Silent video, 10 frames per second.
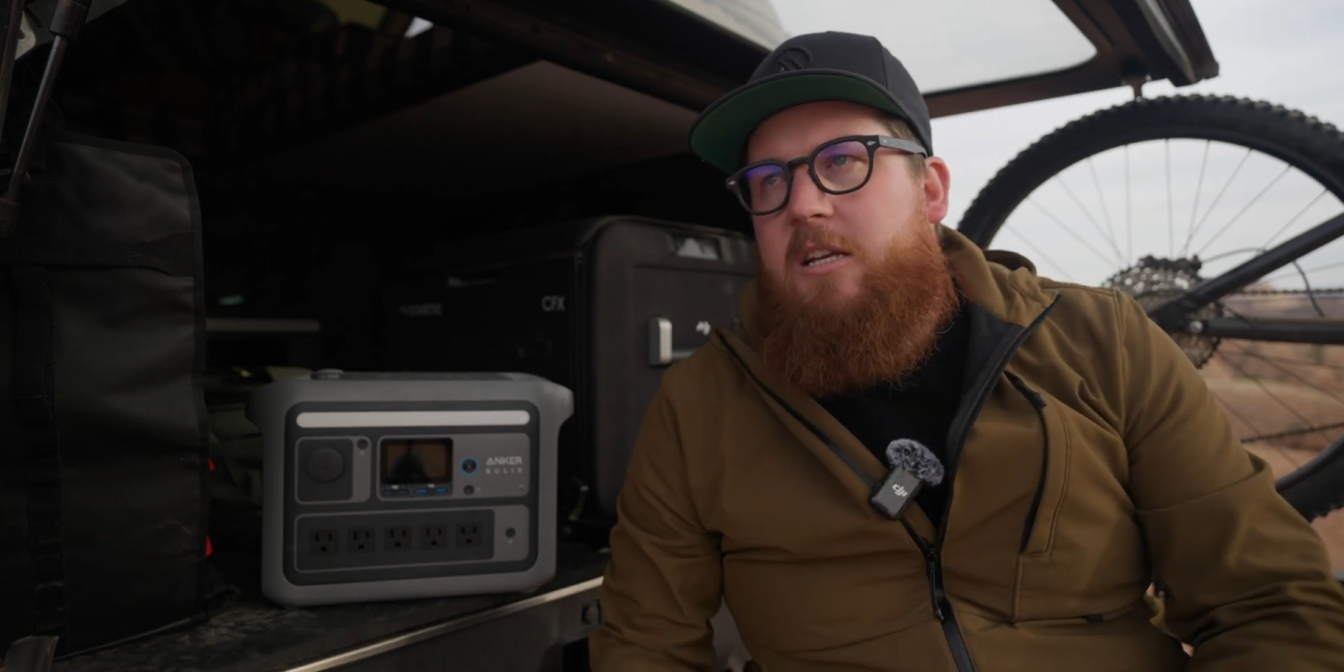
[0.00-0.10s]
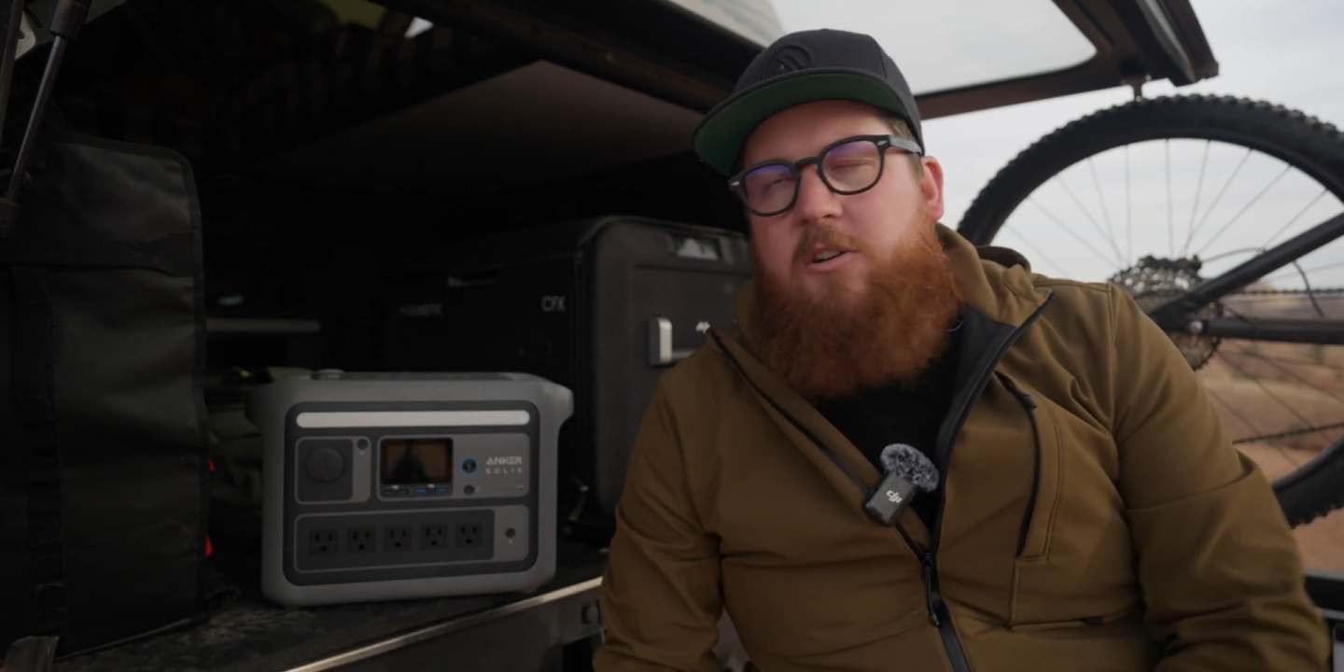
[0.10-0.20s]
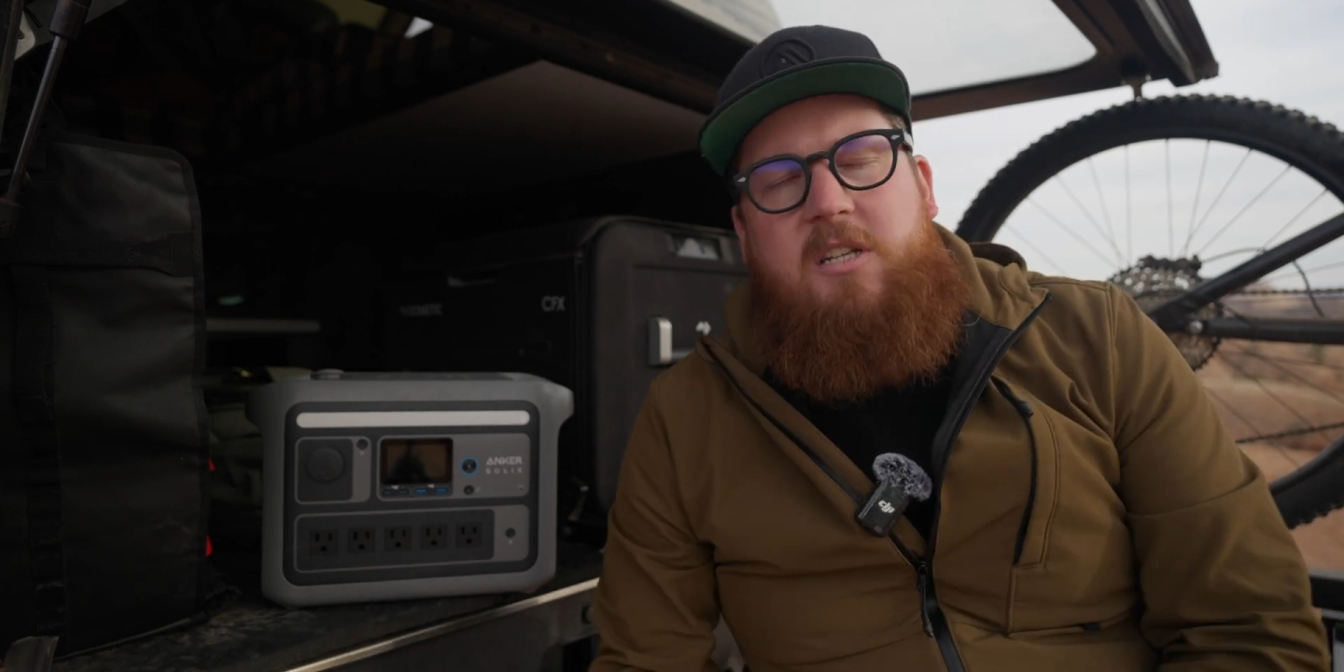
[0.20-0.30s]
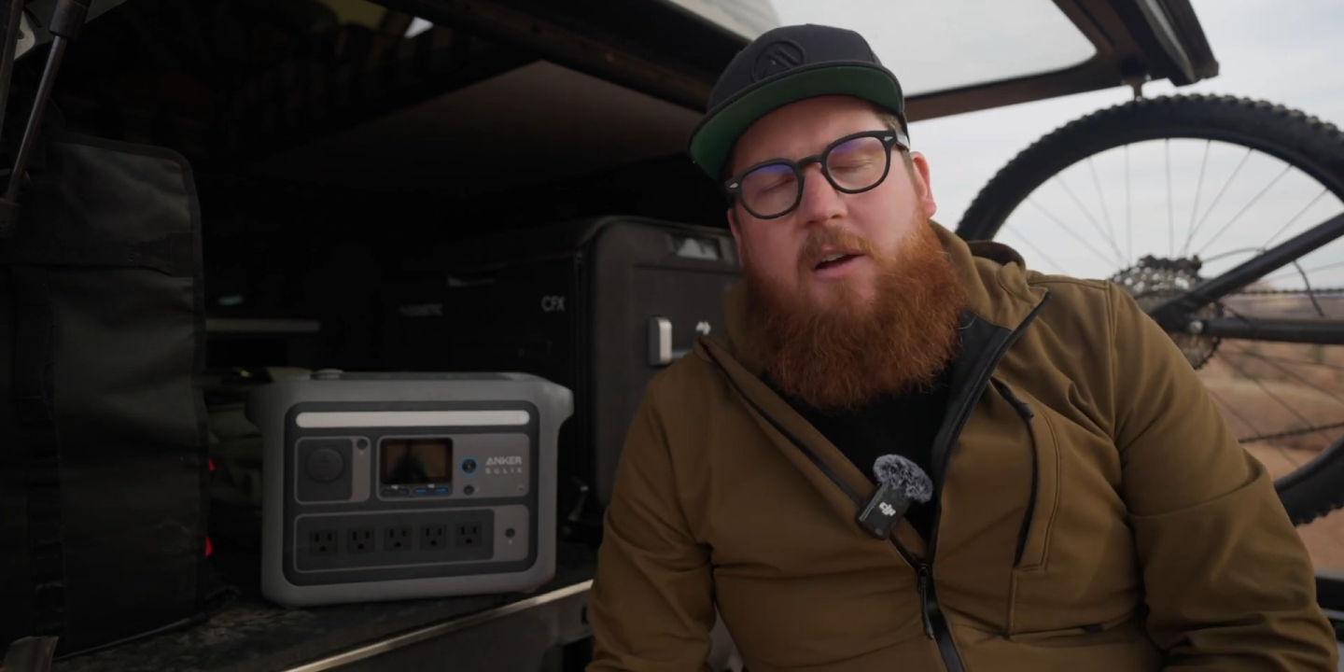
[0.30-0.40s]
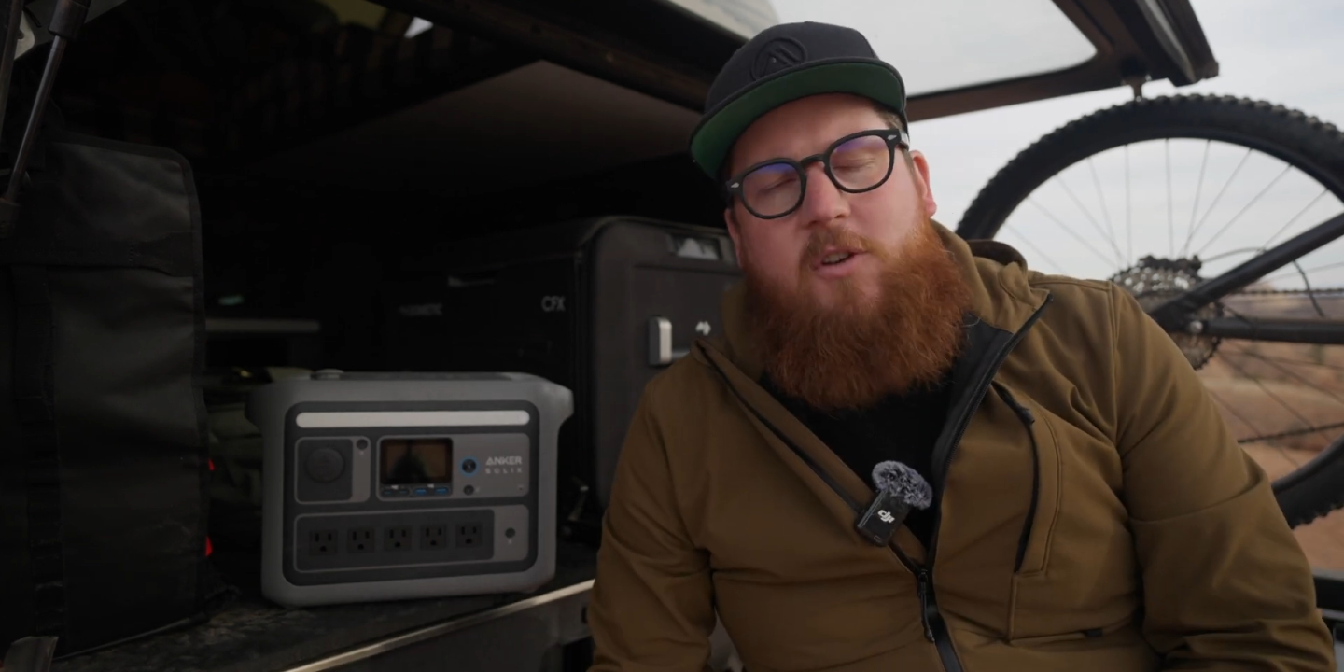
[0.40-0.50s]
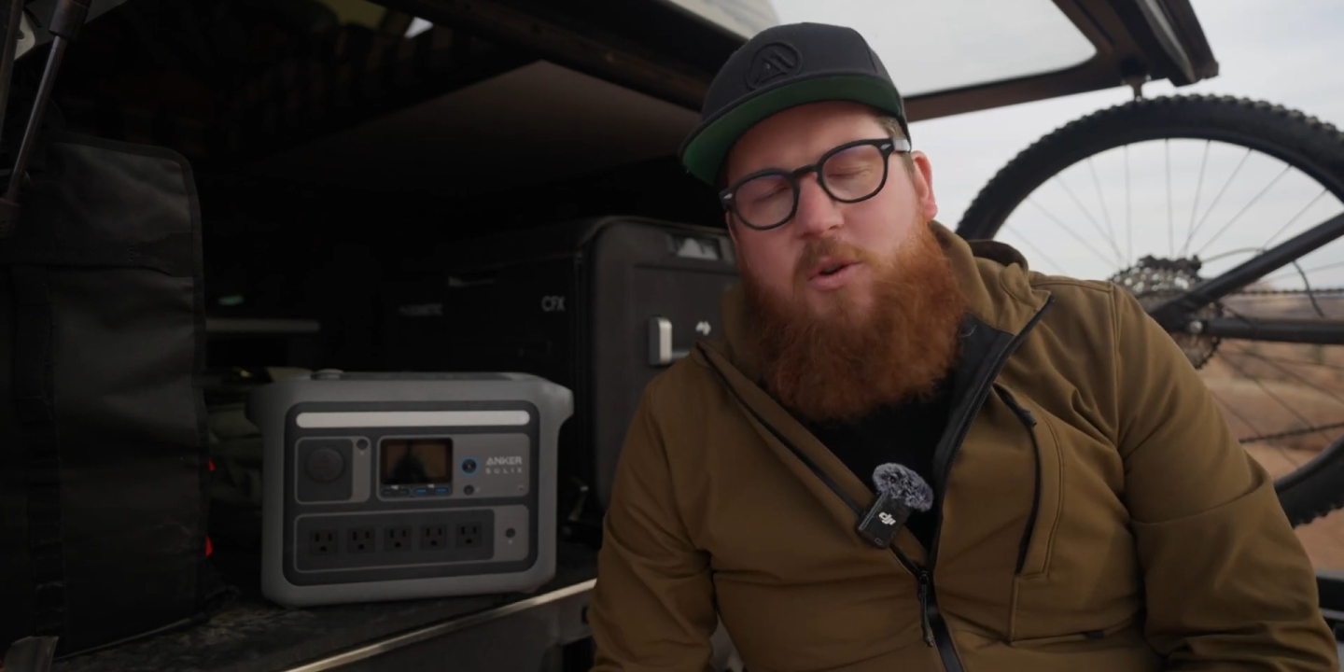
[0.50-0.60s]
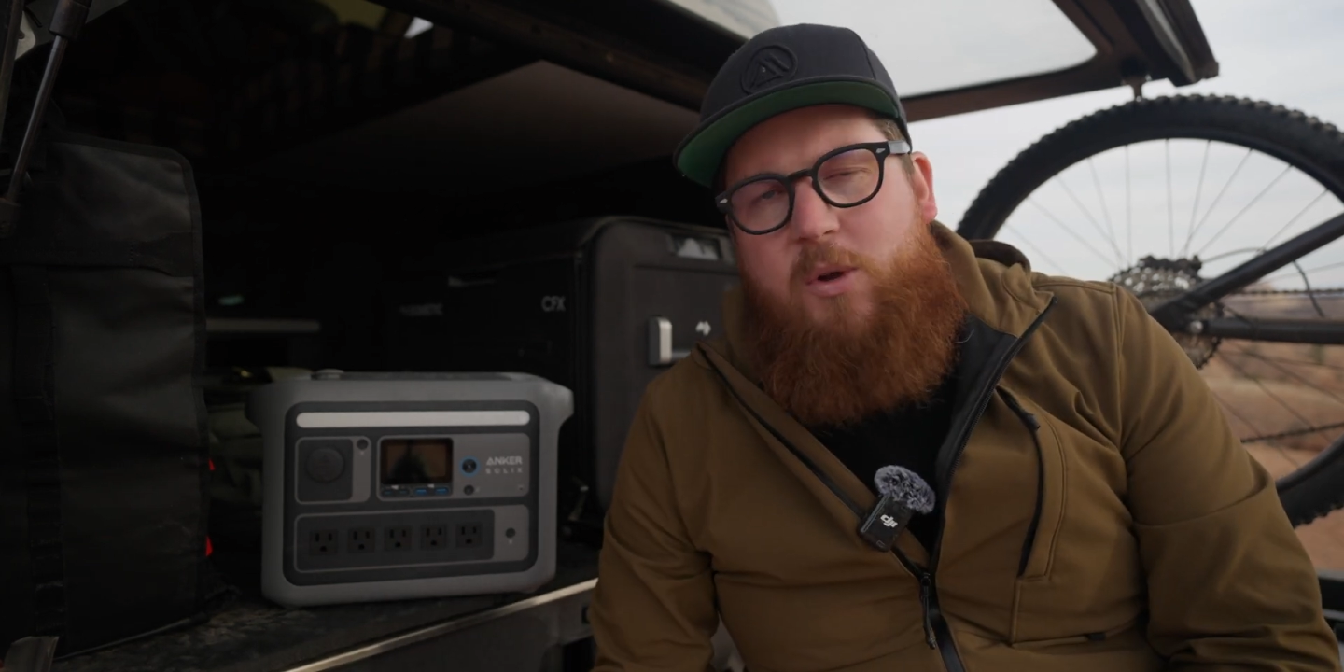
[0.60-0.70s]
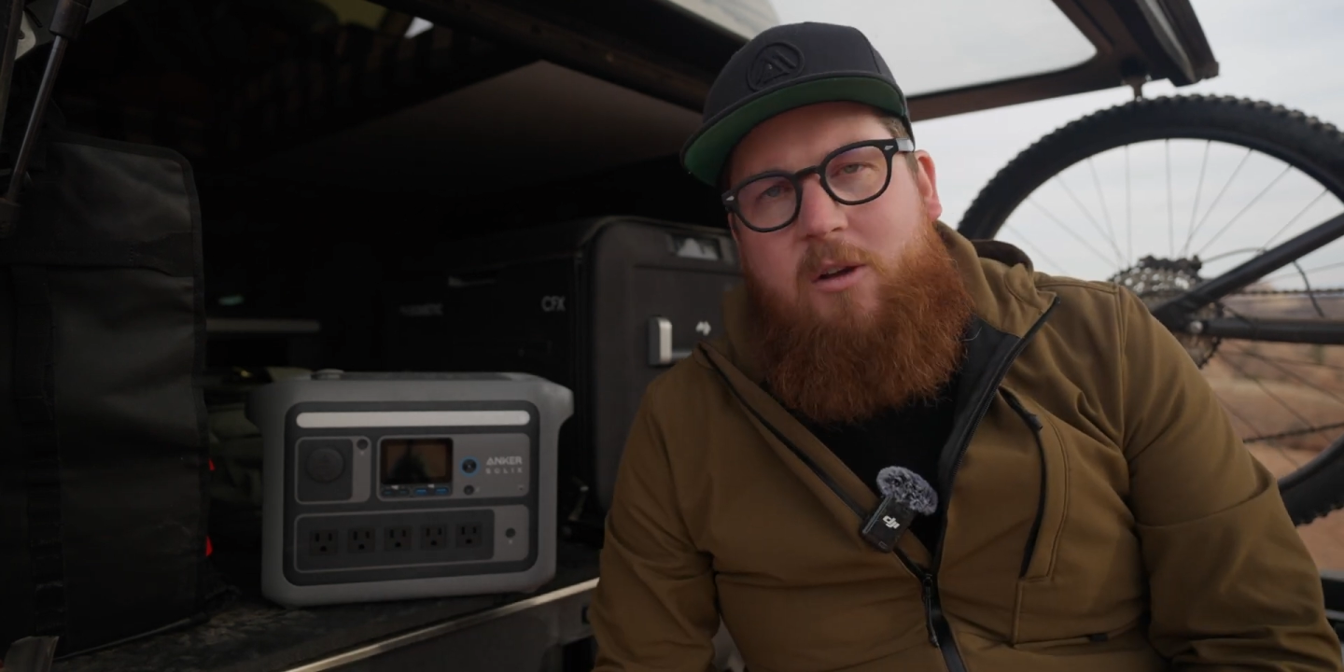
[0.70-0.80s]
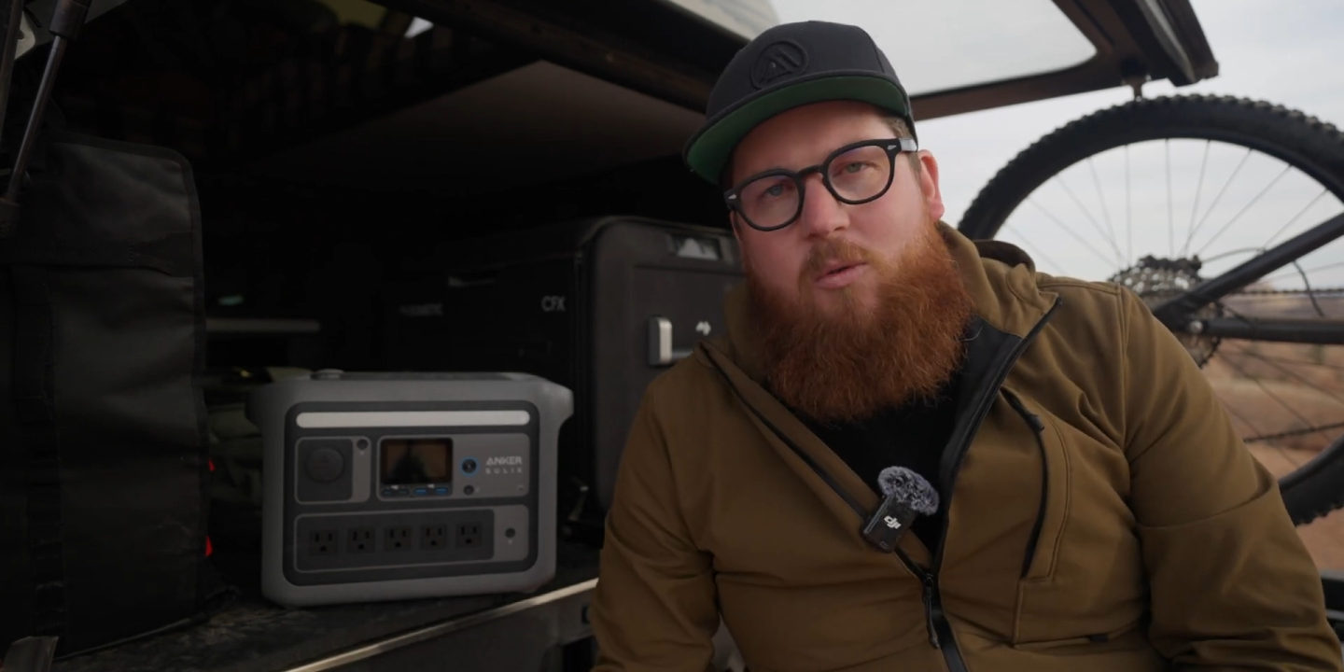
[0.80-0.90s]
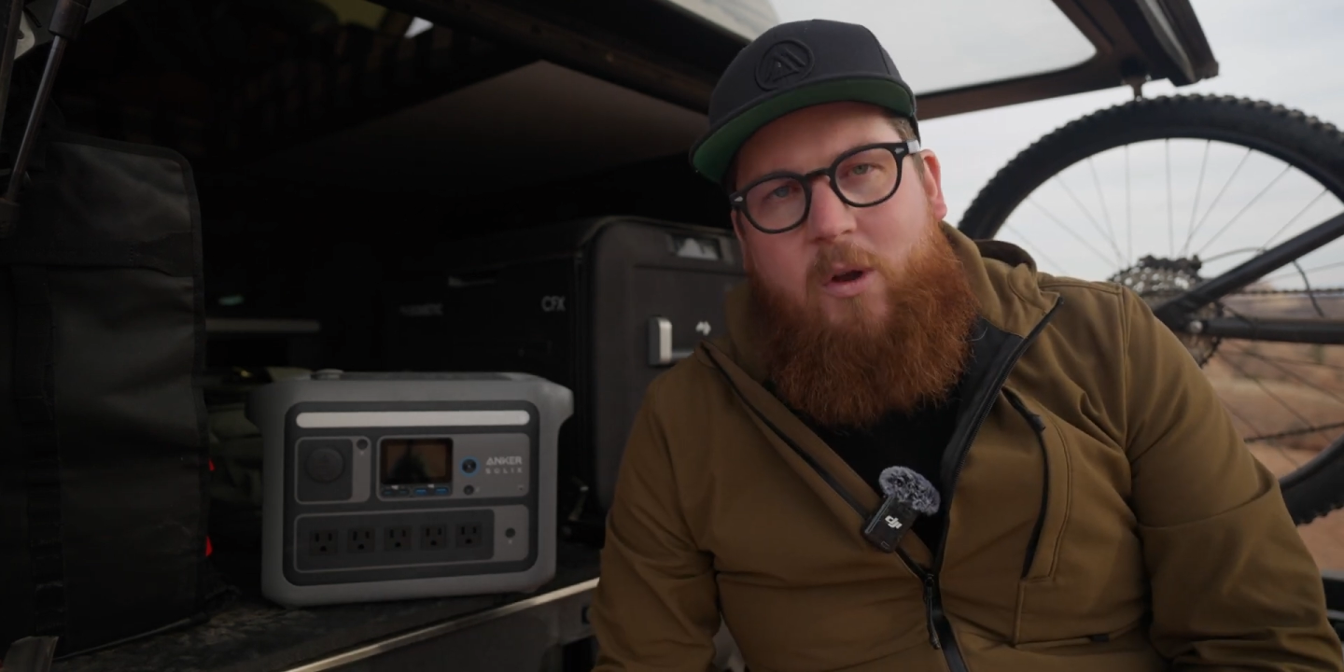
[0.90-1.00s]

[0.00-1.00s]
yourself doing